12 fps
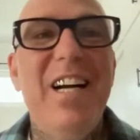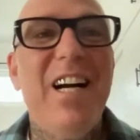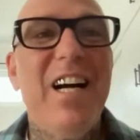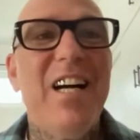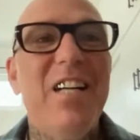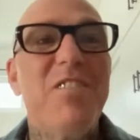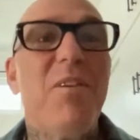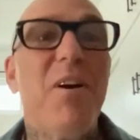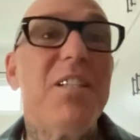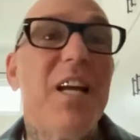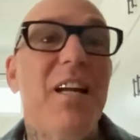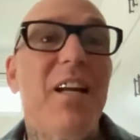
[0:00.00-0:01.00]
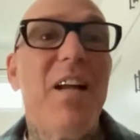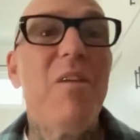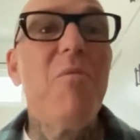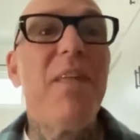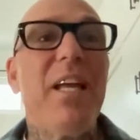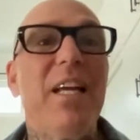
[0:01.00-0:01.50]
As far as I
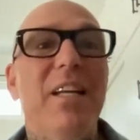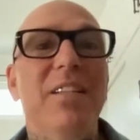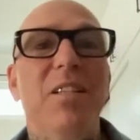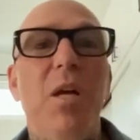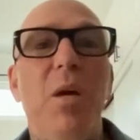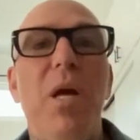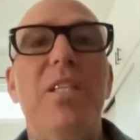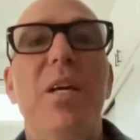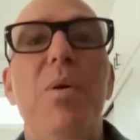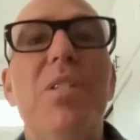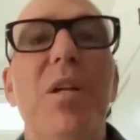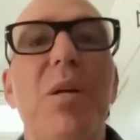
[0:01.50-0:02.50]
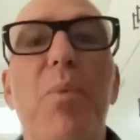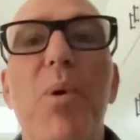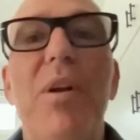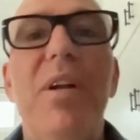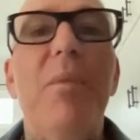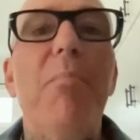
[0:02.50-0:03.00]
don't think it is. It wasn't
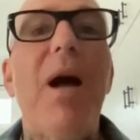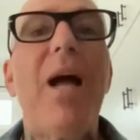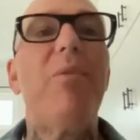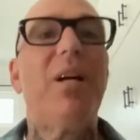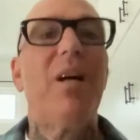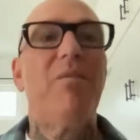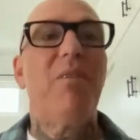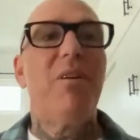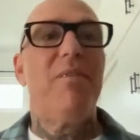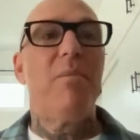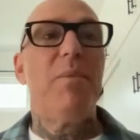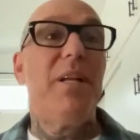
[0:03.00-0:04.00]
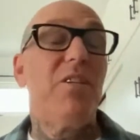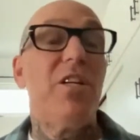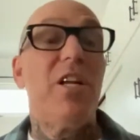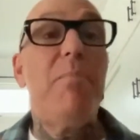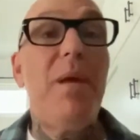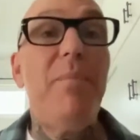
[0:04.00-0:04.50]
important in my recovery from
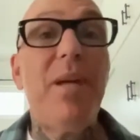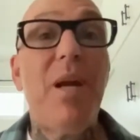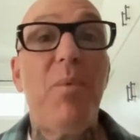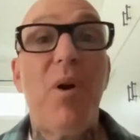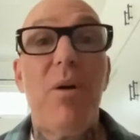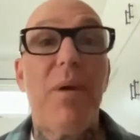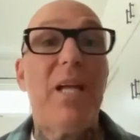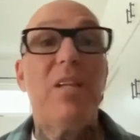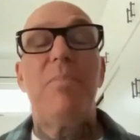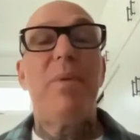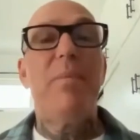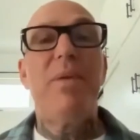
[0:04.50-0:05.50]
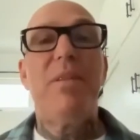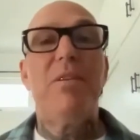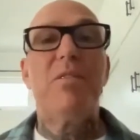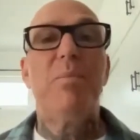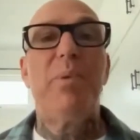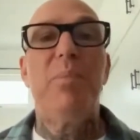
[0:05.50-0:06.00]
addiction. And maybe I'm wrong. Actually, maybe
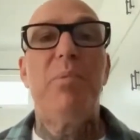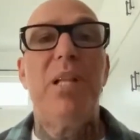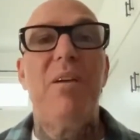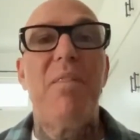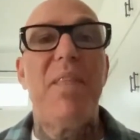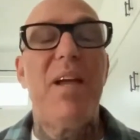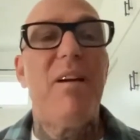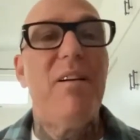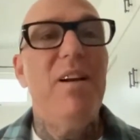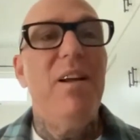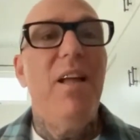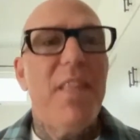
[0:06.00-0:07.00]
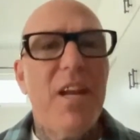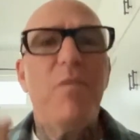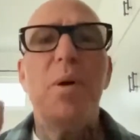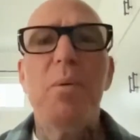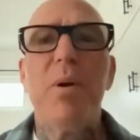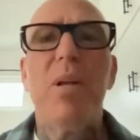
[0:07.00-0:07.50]
there's some people out there that
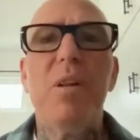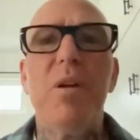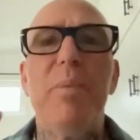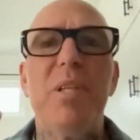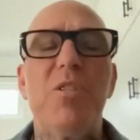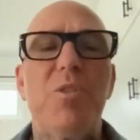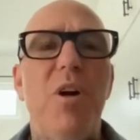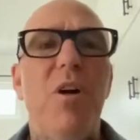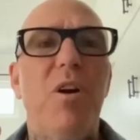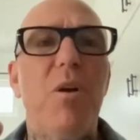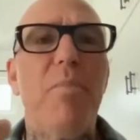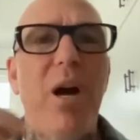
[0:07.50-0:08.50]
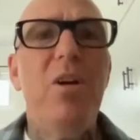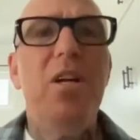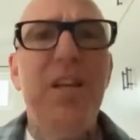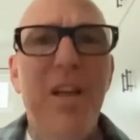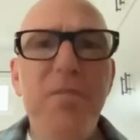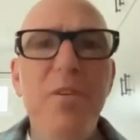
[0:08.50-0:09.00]
if we were a little bit stronger about,
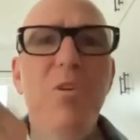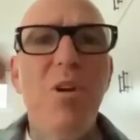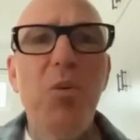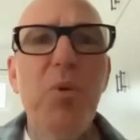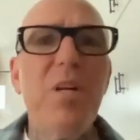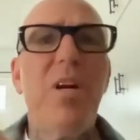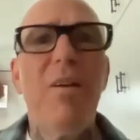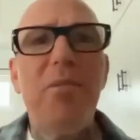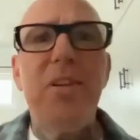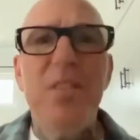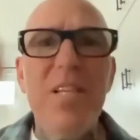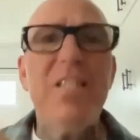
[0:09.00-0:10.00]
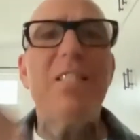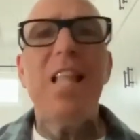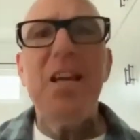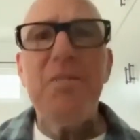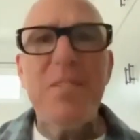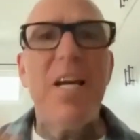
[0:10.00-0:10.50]
if you don't recover in this
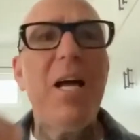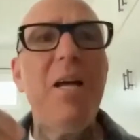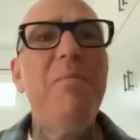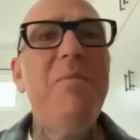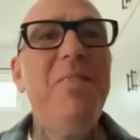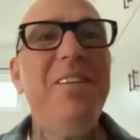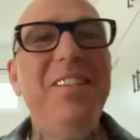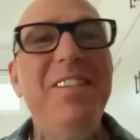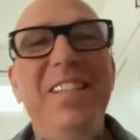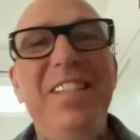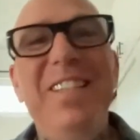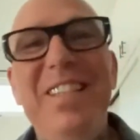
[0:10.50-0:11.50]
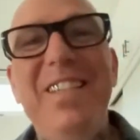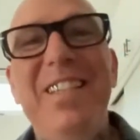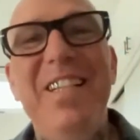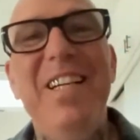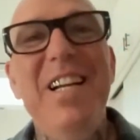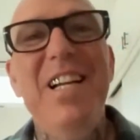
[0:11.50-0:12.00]
lifetime,
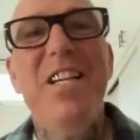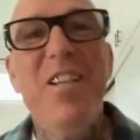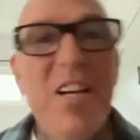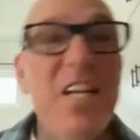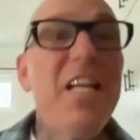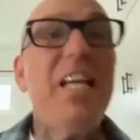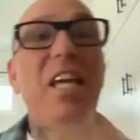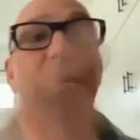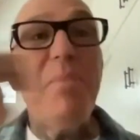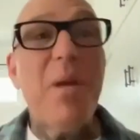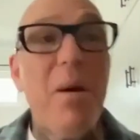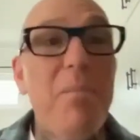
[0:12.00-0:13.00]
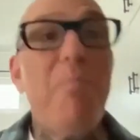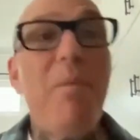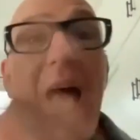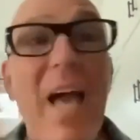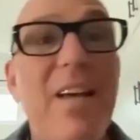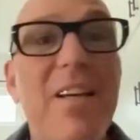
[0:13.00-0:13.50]
you're going to keep coming
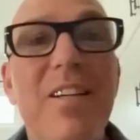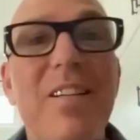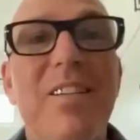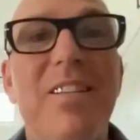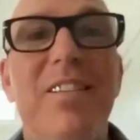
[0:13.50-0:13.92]
back.